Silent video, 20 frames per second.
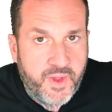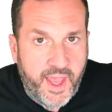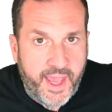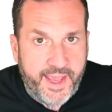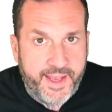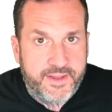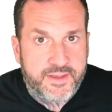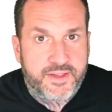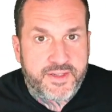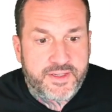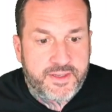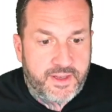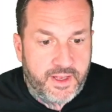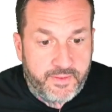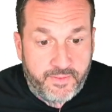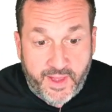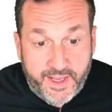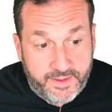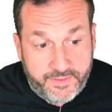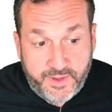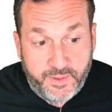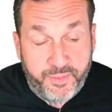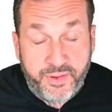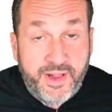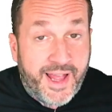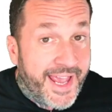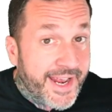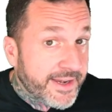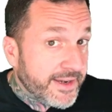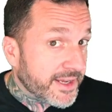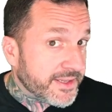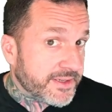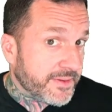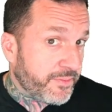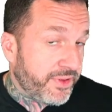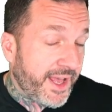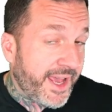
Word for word: and and like the plan doesn't